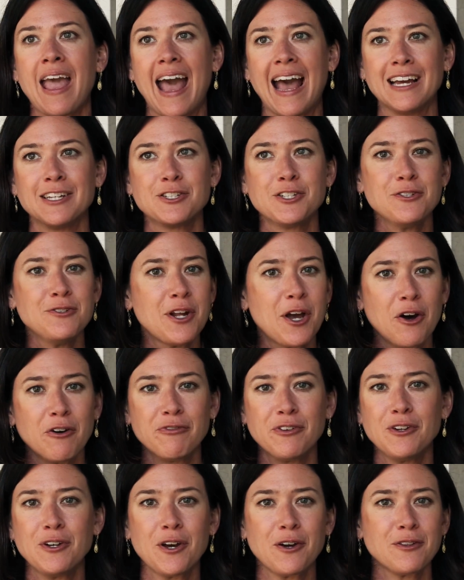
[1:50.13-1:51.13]
as you
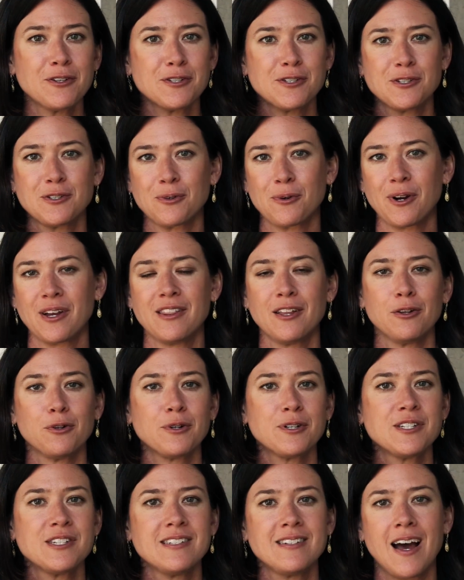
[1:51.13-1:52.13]
know, if you know the story, the
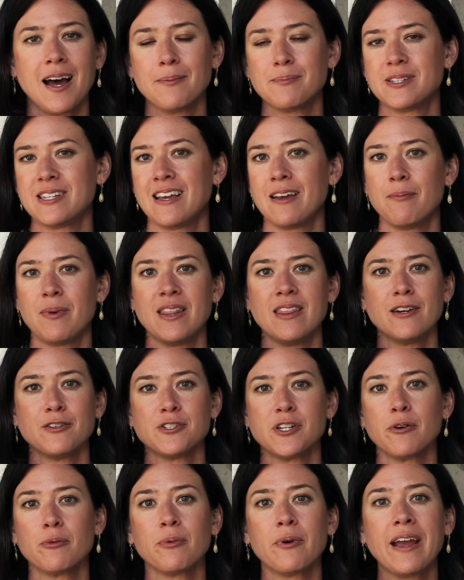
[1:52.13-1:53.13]
Lord stops him, and
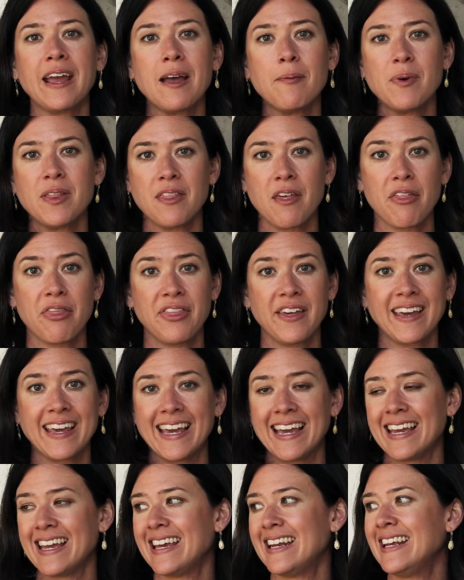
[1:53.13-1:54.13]
there's a ram in the
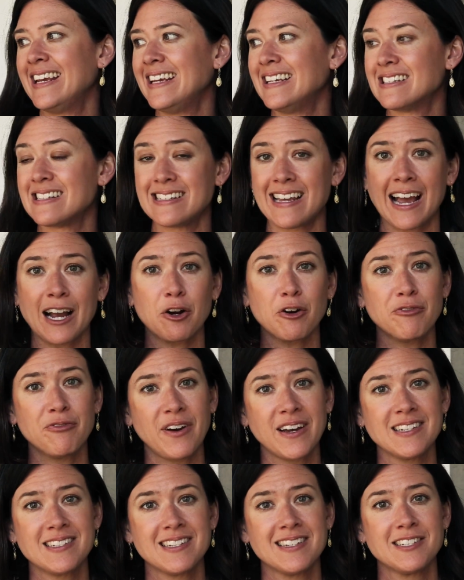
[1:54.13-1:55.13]
thicket, and he
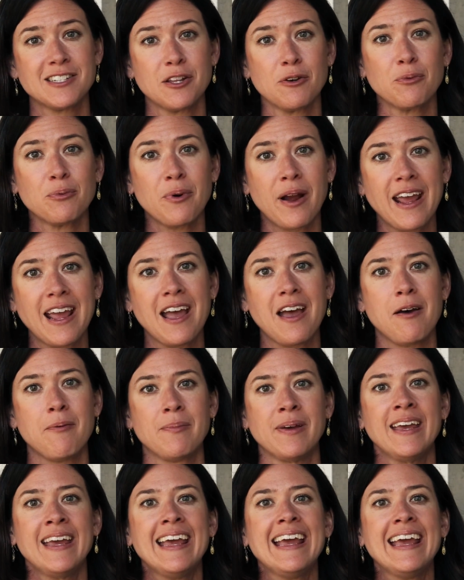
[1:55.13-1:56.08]
sacrifices the ram